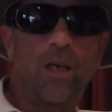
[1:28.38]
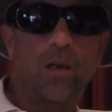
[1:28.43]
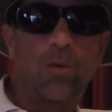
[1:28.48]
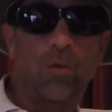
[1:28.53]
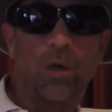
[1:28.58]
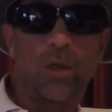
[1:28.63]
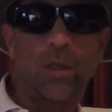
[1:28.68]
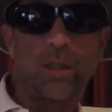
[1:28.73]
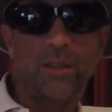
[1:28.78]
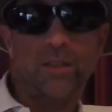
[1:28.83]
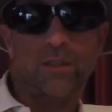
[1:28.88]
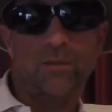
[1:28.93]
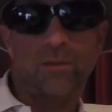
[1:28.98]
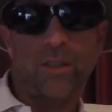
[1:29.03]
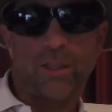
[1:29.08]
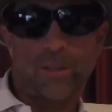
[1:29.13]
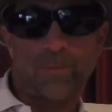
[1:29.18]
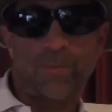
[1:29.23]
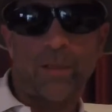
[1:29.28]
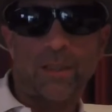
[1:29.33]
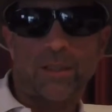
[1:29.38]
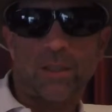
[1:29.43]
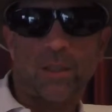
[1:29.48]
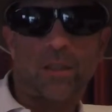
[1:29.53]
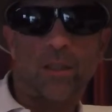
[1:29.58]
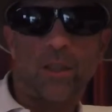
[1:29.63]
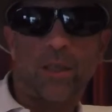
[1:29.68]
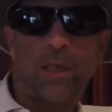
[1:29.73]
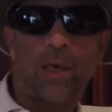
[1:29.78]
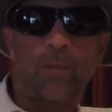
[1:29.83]
Well, it's
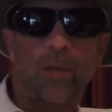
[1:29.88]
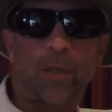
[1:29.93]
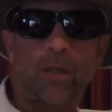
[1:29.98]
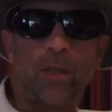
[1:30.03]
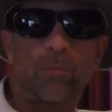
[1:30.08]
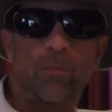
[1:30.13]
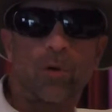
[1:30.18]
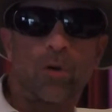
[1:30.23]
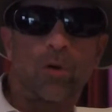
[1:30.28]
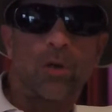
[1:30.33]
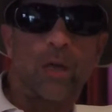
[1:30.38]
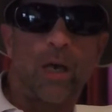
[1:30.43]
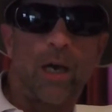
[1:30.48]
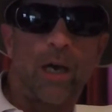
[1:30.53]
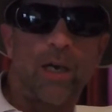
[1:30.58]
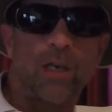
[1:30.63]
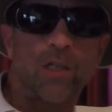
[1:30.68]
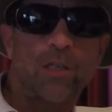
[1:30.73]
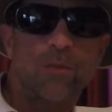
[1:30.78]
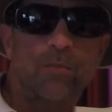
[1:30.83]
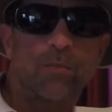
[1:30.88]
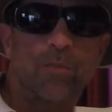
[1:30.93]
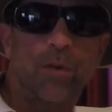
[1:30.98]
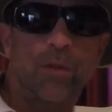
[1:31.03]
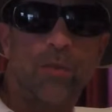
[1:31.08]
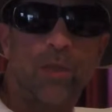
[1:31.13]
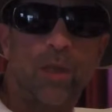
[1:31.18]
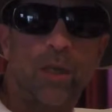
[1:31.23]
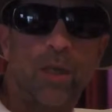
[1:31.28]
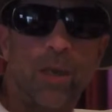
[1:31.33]
basically chemically burned eyes,
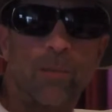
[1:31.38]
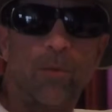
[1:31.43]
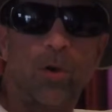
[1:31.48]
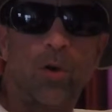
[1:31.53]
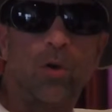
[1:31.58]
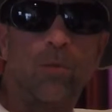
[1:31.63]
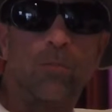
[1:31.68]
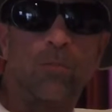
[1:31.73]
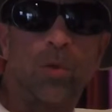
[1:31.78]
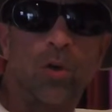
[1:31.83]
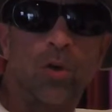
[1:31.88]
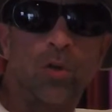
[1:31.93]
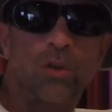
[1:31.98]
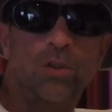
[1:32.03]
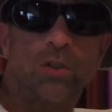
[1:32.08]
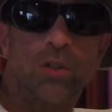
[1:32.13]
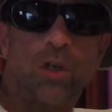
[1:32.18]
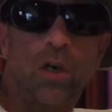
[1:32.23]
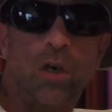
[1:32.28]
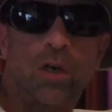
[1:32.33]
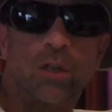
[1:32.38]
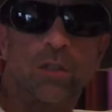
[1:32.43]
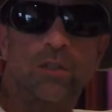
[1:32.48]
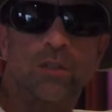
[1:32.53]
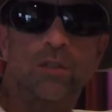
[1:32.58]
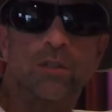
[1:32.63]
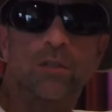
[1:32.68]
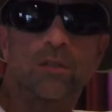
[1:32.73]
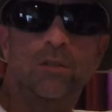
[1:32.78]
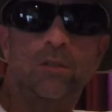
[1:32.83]
but the chemical burns
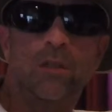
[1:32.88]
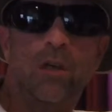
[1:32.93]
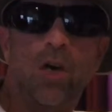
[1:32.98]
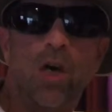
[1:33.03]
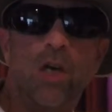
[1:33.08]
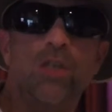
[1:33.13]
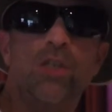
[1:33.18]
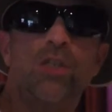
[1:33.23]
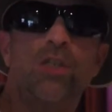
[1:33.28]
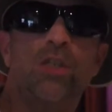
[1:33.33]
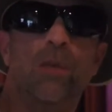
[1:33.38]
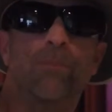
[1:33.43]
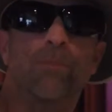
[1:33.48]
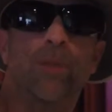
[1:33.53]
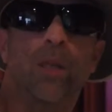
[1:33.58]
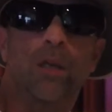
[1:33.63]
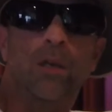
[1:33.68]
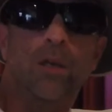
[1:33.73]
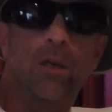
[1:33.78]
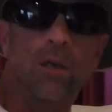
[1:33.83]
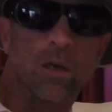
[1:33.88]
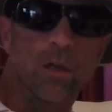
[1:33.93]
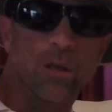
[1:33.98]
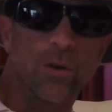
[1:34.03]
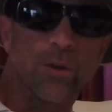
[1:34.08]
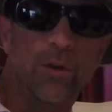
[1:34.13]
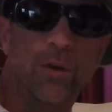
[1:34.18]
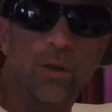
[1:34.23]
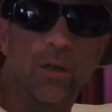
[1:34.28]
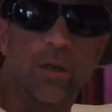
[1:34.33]
caused something
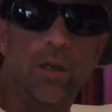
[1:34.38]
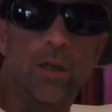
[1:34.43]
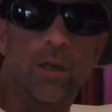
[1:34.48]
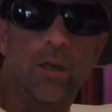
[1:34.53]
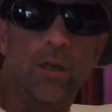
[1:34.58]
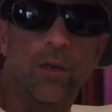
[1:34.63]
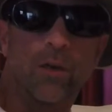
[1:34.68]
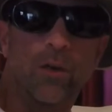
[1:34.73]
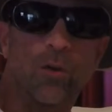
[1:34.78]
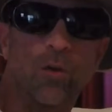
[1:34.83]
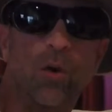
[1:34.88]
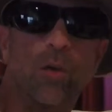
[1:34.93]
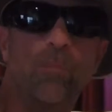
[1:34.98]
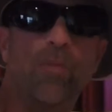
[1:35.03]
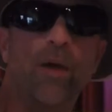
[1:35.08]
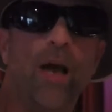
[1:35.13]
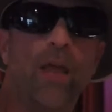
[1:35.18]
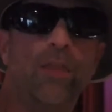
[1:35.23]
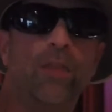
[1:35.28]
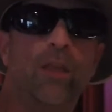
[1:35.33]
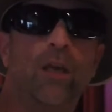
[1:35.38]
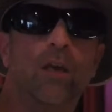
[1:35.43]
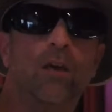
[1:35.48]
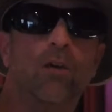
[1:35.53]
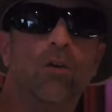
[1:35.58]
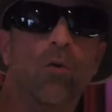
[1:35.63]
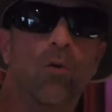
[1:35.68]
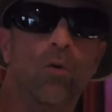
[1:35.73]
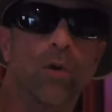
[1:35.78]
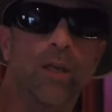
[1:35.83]
called neuropathic
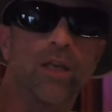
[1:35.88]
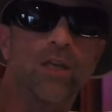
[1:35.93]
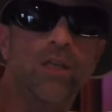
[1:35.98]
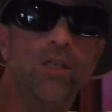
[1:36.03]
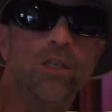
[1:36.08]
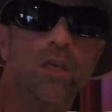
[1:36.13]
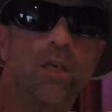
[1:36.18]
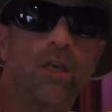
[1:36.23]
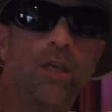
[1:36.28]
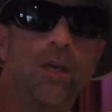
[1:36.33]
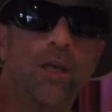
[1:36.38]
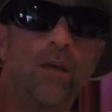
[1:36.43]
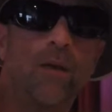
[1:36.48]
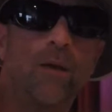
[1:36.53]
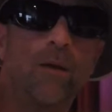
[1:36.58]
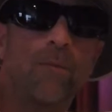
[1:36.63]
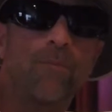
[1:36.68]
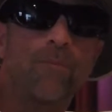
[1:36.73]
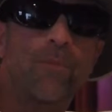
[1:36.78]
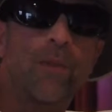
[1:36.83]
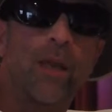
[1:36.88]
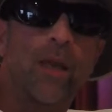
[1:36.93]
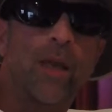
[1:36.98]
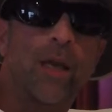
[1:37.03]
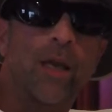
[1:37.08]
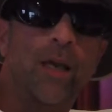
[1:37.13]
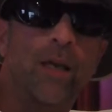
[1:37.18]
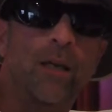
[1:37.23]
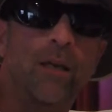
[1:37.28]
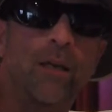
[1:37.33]
corneas.
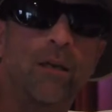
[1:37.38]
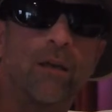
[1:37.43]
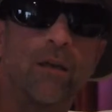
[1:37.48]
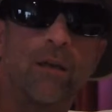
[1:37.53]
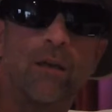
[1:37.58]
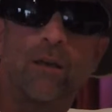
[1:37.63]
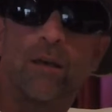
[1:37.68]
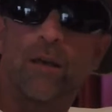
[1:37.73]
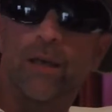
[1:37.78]
And